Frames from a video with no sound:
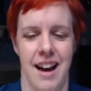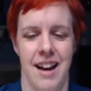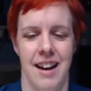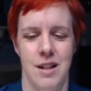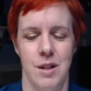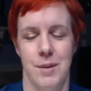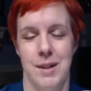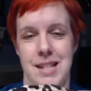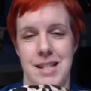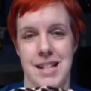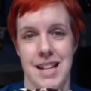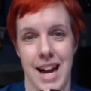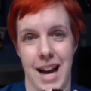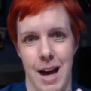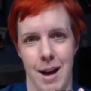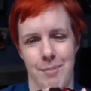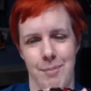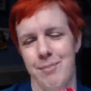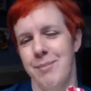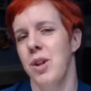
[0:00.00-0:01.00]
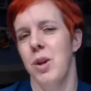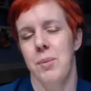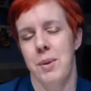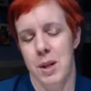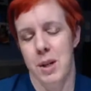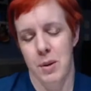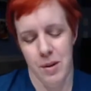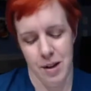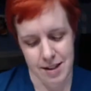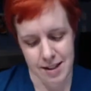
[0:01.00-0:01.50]
twisted hem.
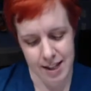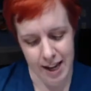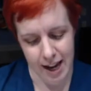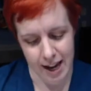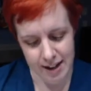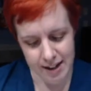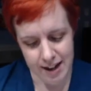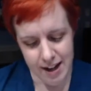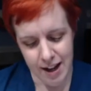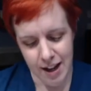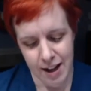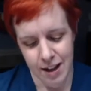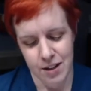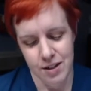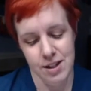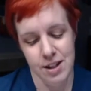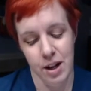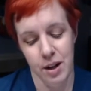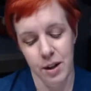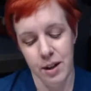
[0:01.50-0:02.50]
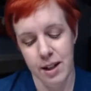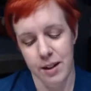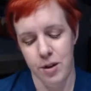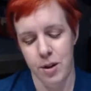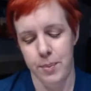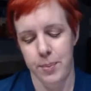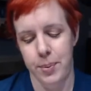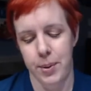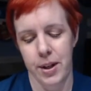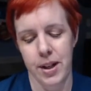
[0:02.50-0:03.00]
Nobody wants that. So if
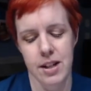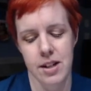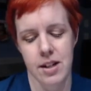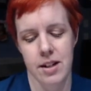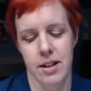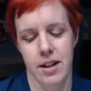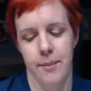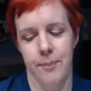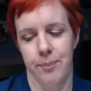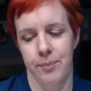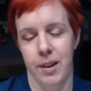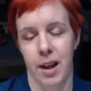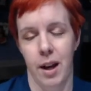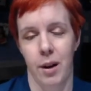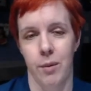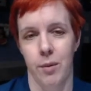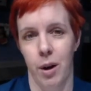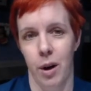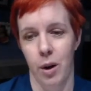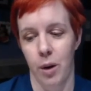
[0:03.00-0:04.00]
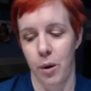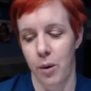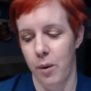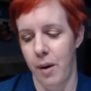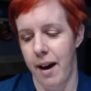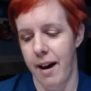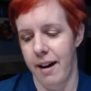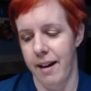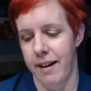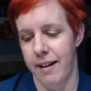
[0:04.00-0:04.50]
you put a row
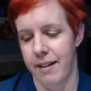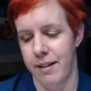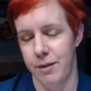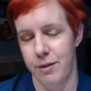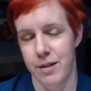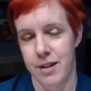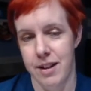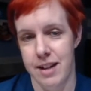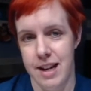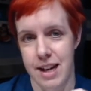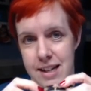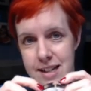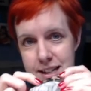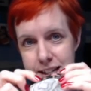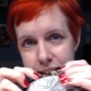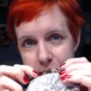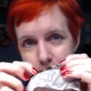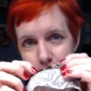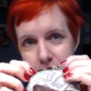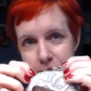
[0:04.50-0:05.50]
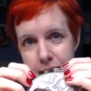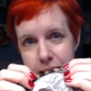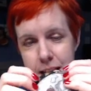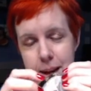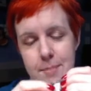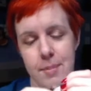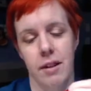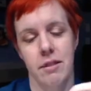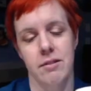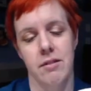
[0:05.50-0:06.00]
of knit and stable
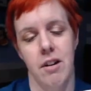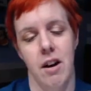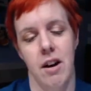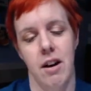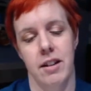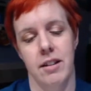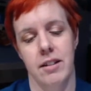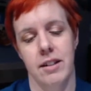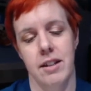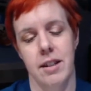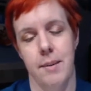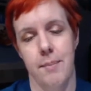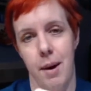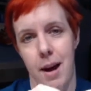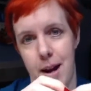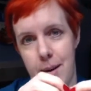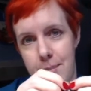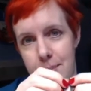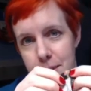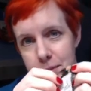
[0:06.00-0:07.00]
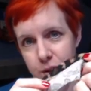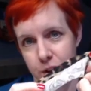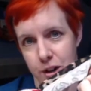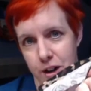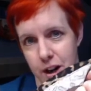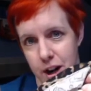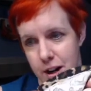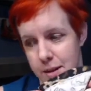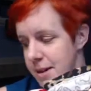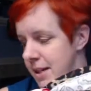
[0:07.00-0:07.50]
tape along the bottom of your
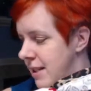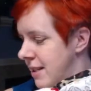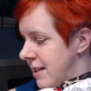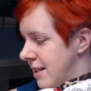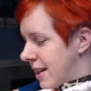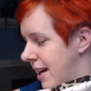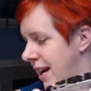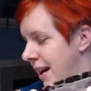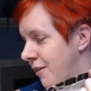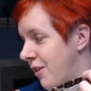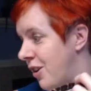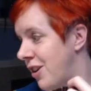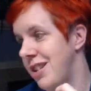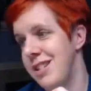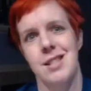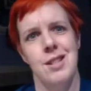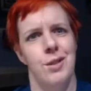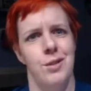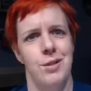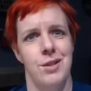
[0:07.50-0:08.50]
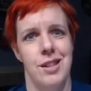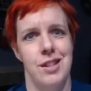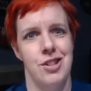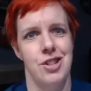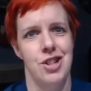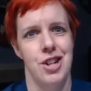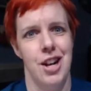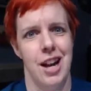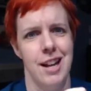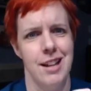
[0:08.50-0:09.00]
garment, and I've already sewn this
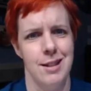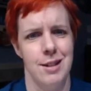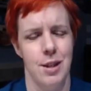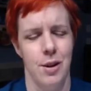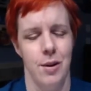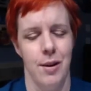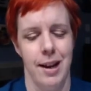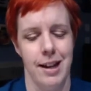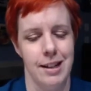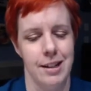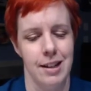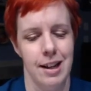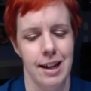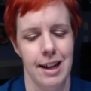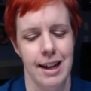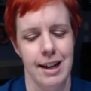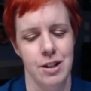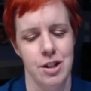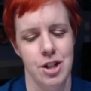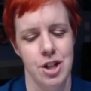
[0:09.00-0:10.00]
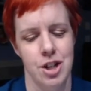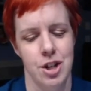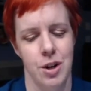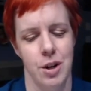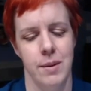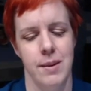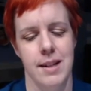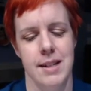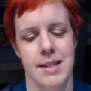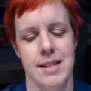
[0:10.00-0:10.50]
shut so I can't show
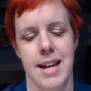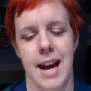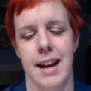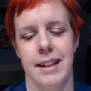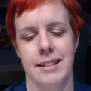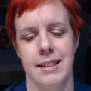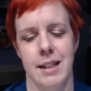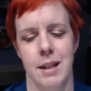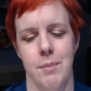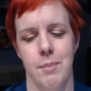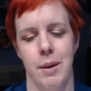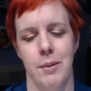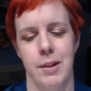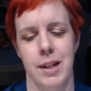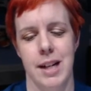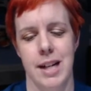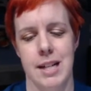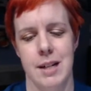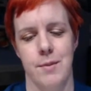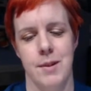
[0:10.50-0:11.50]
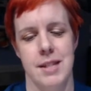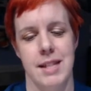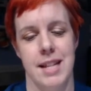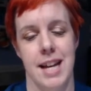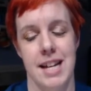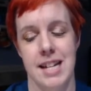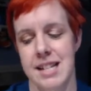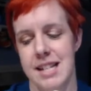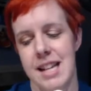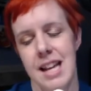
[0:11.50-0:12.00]
you exactly, but what I did was
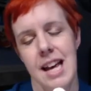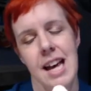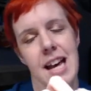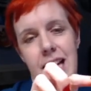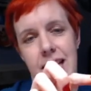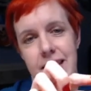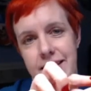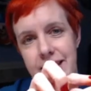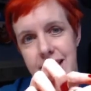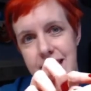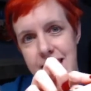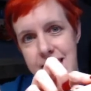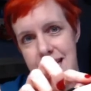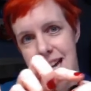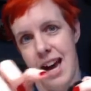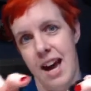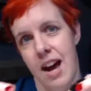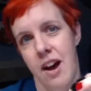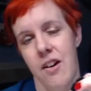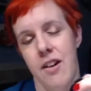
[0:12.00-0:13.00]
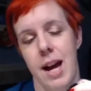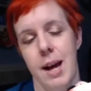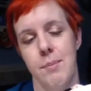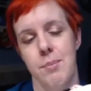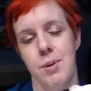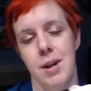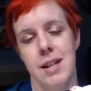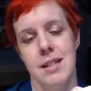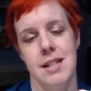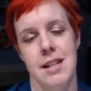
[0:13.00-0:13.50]
I just laid it down, I
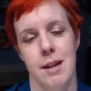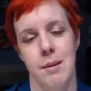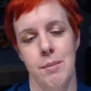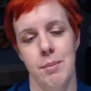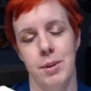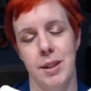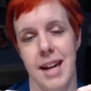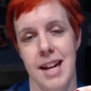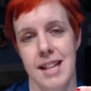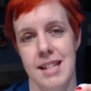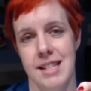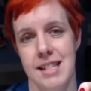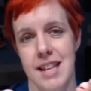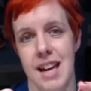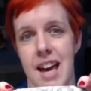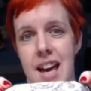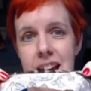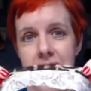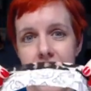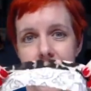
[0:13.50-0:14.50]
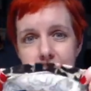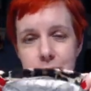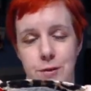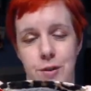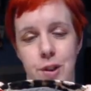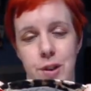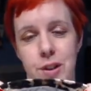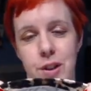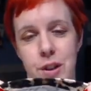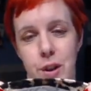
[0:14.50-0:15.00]
pressed it in place, I
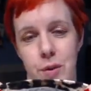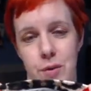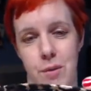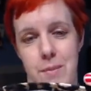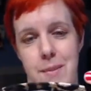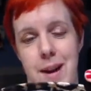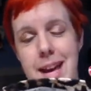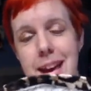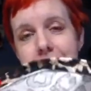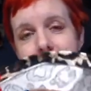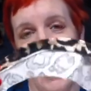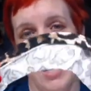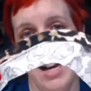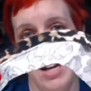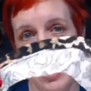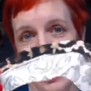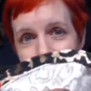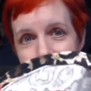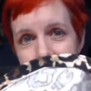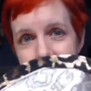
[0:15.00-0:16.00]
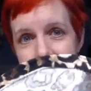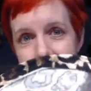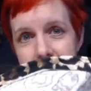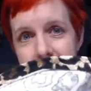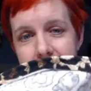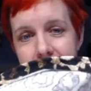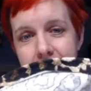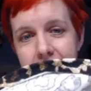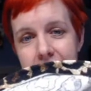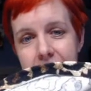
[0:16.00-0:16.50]
folded over my edge,
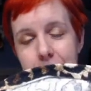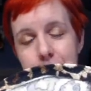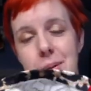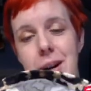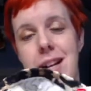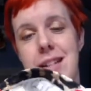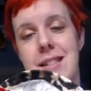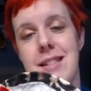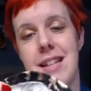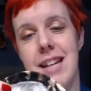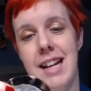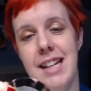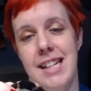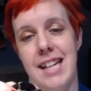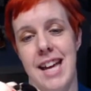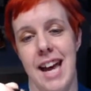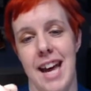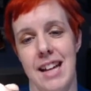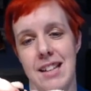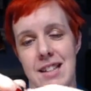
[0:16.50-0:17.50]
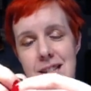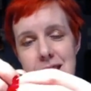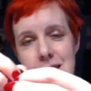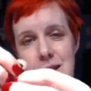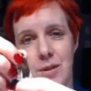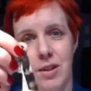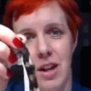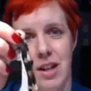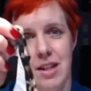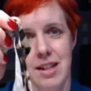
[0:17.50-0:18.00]
and I pressed it again
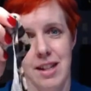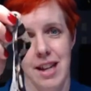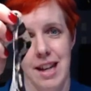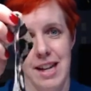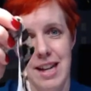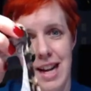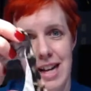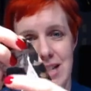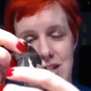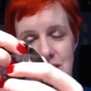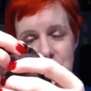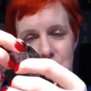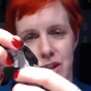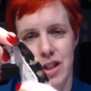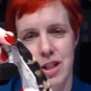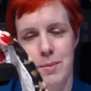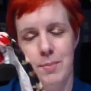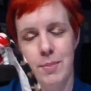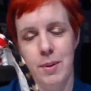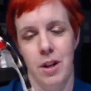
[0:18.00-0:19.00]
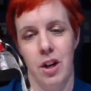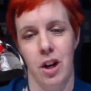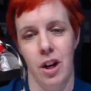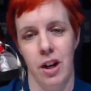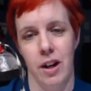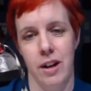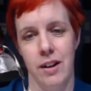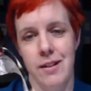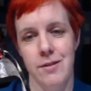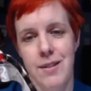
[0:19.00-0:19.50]
so it got that nice crisp
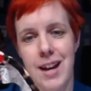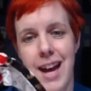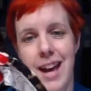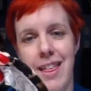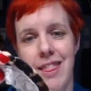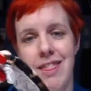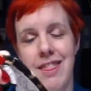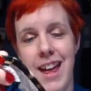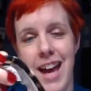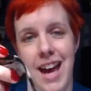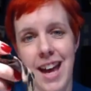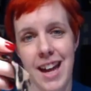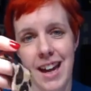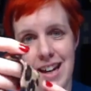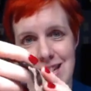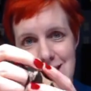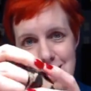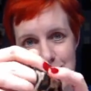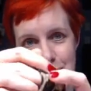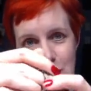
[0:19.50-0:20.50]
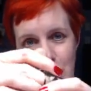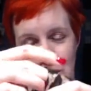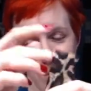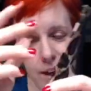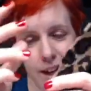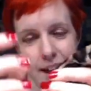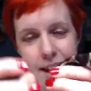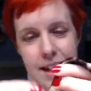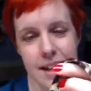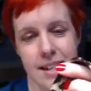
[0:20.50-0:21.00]
curve, and then I sewed
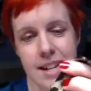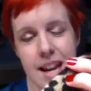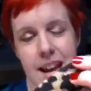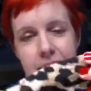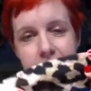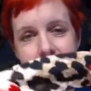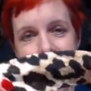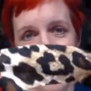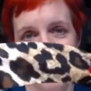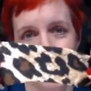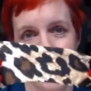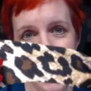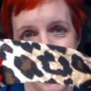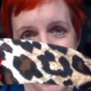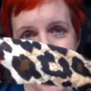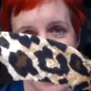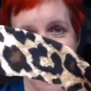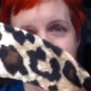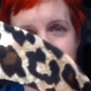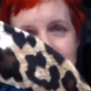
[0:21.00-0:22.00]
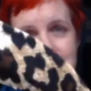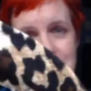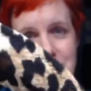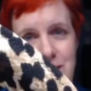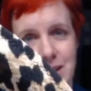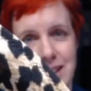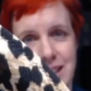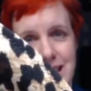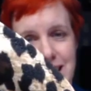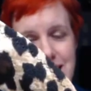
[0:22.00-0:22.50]
it, and what I have is a
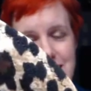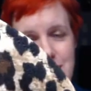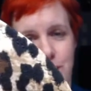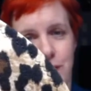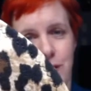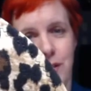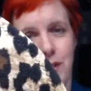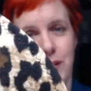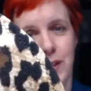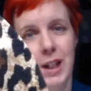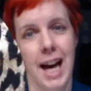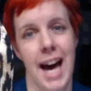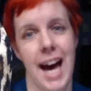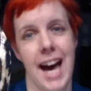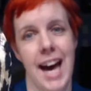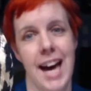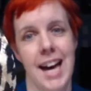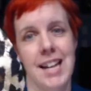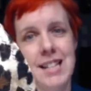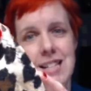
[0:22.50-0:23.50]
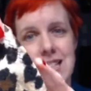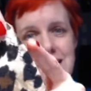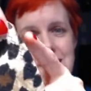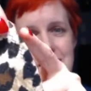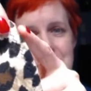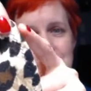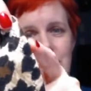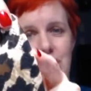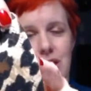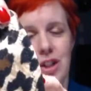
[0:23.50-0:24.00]
really nice flat
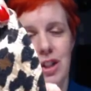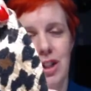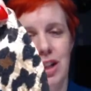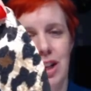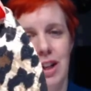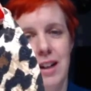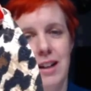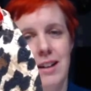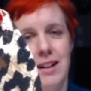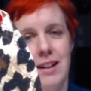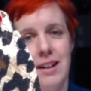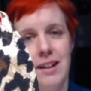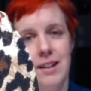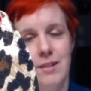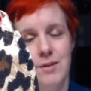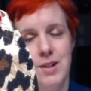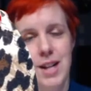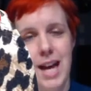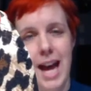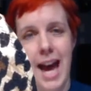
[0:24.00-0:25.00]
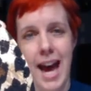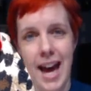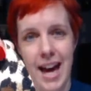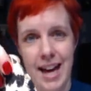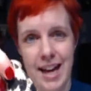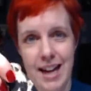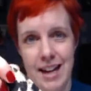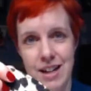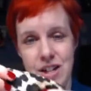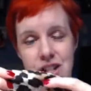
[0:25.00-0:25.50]
curved
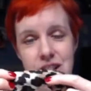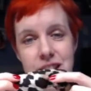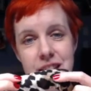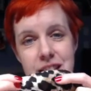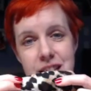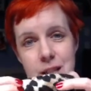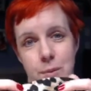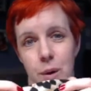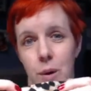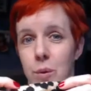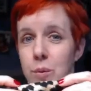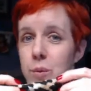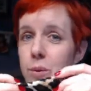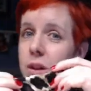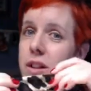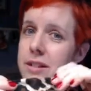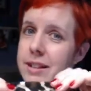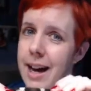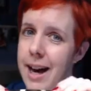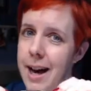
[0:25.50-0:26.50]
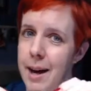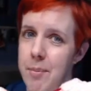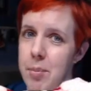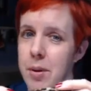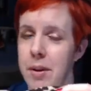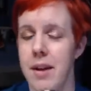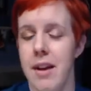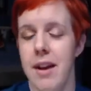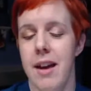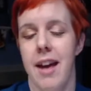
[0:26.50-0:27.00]
edge, and this won't roll up
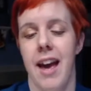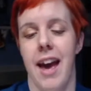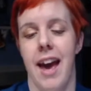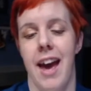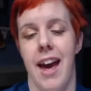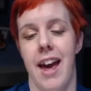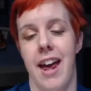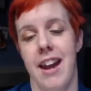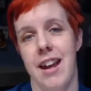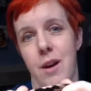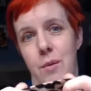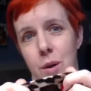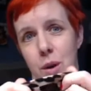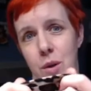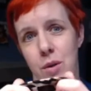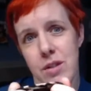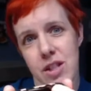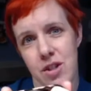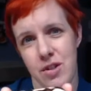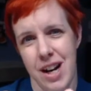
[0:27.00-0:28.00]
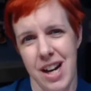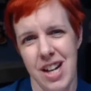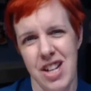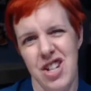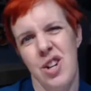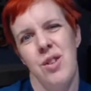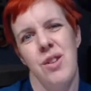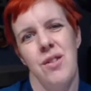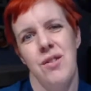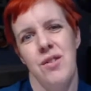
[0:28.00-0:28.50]
and it won't stretch
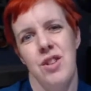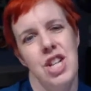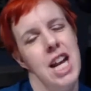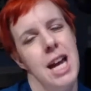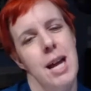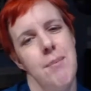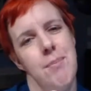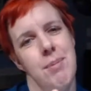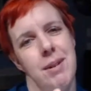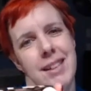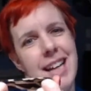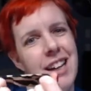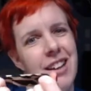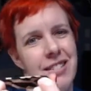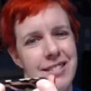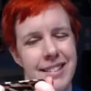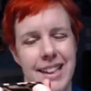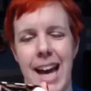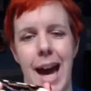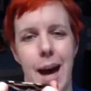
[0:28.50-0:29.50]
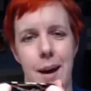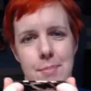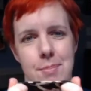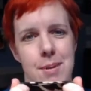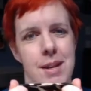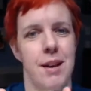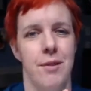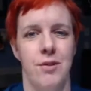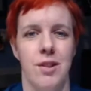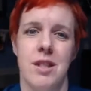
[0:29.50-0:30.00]
out of shape and get all
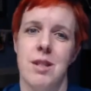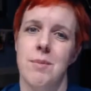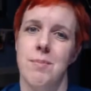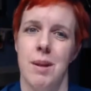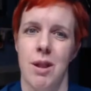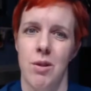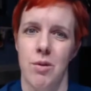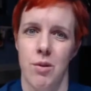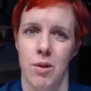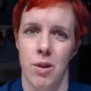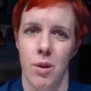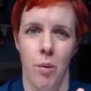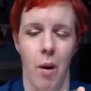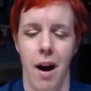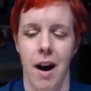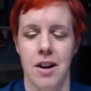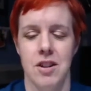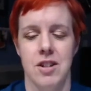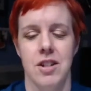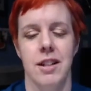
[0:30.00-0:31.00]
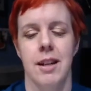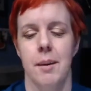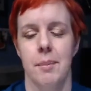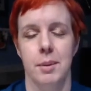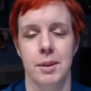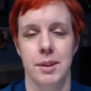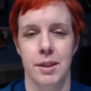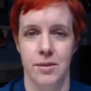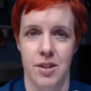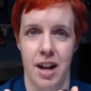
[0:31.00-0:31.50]
gappy if it's been through the wash a
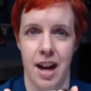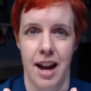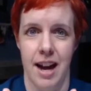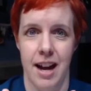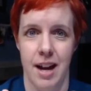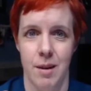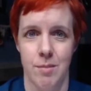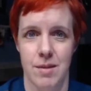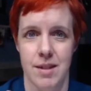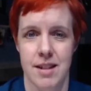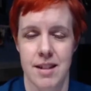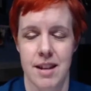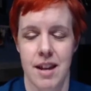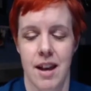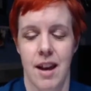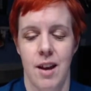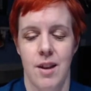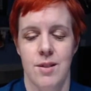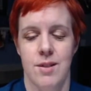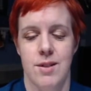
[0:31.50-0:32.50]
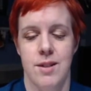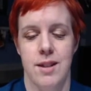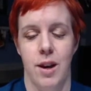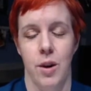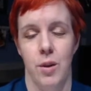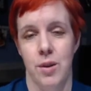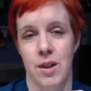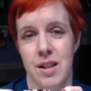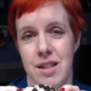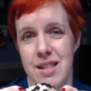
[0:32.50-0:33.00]
couple of times.
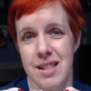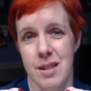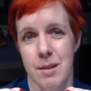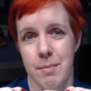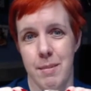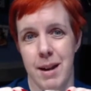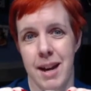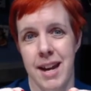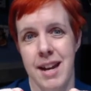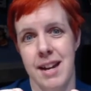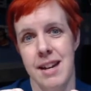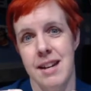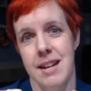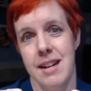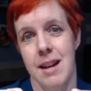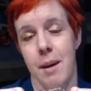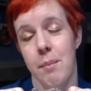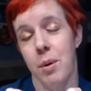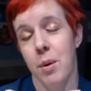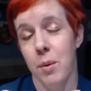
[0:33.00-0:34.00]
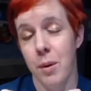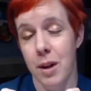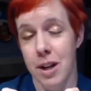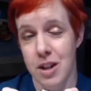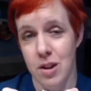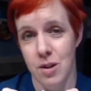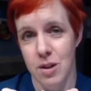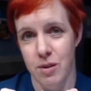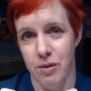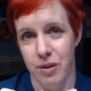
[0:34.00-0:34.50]
So this is my #1
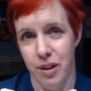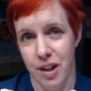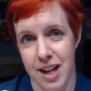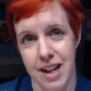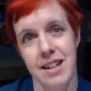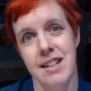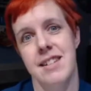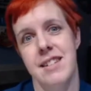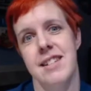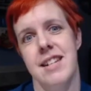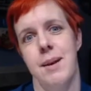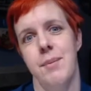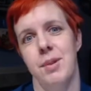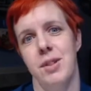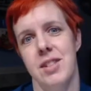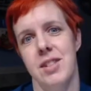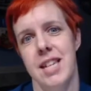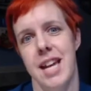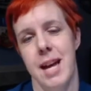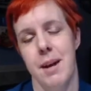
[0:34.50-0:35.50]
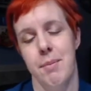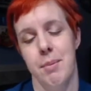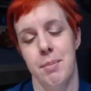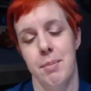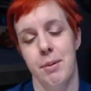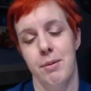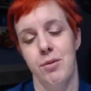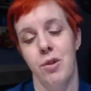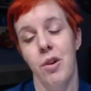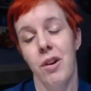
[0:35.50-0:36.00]
use for knit and stable tape
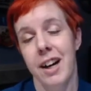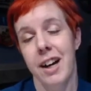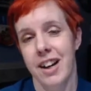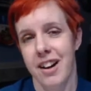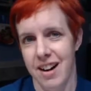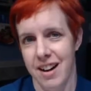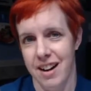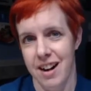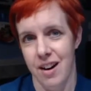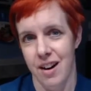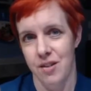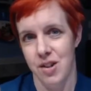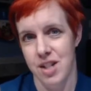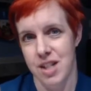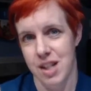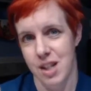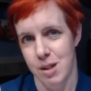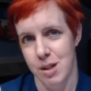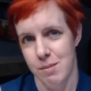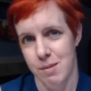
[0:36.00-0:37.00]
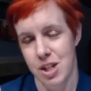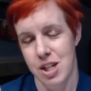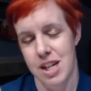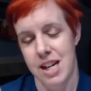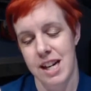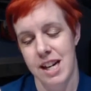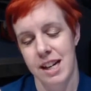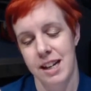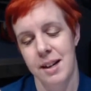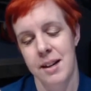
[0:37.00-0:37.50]
before I got a cover stitch
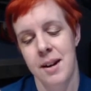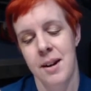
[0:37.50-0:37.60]
machine.